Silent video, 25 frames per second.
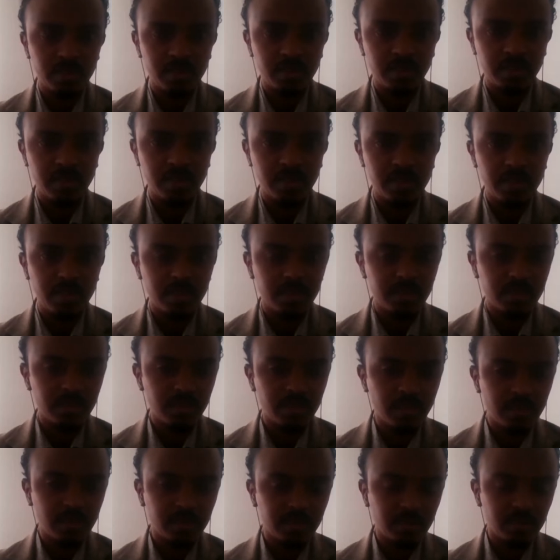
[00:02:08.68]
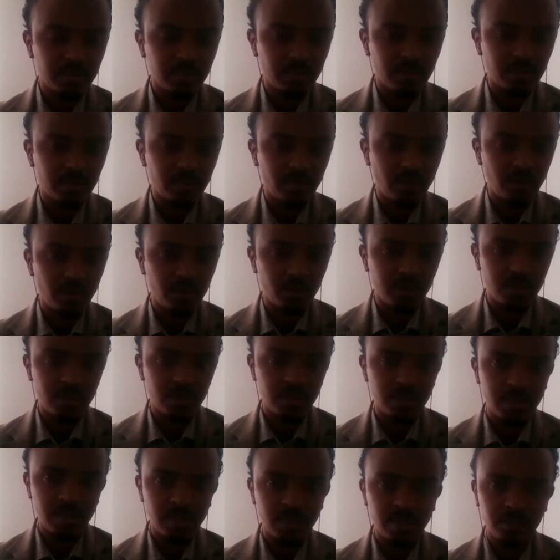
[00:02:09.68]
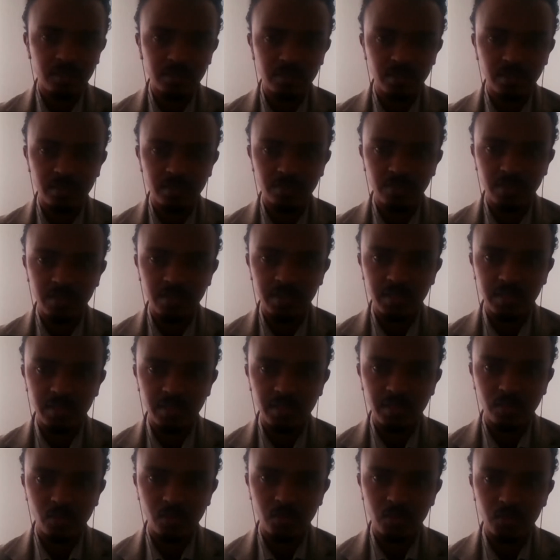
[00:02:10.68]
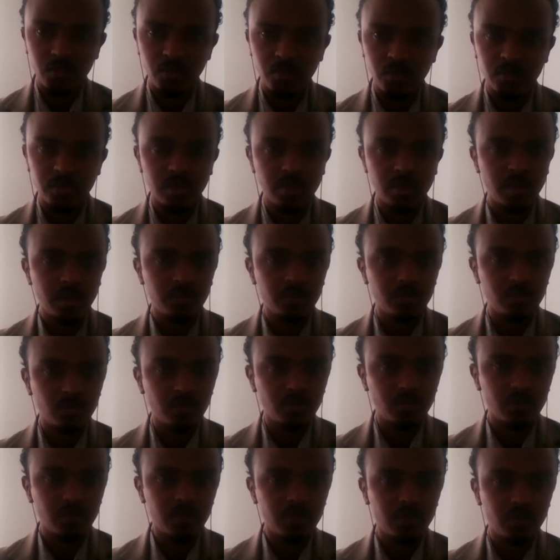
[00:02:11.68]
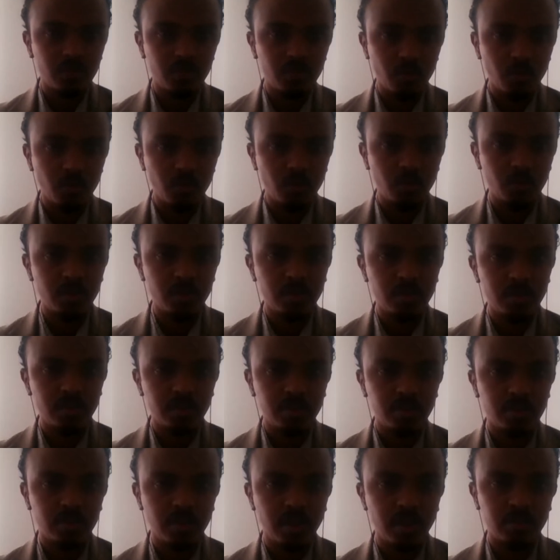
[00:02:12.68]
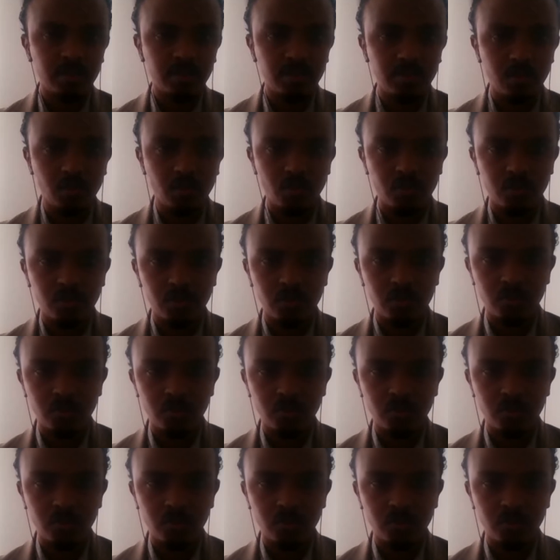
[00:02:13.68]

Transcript: the delicate structures that found in the inner surface, and also it absorbs the shock as the horse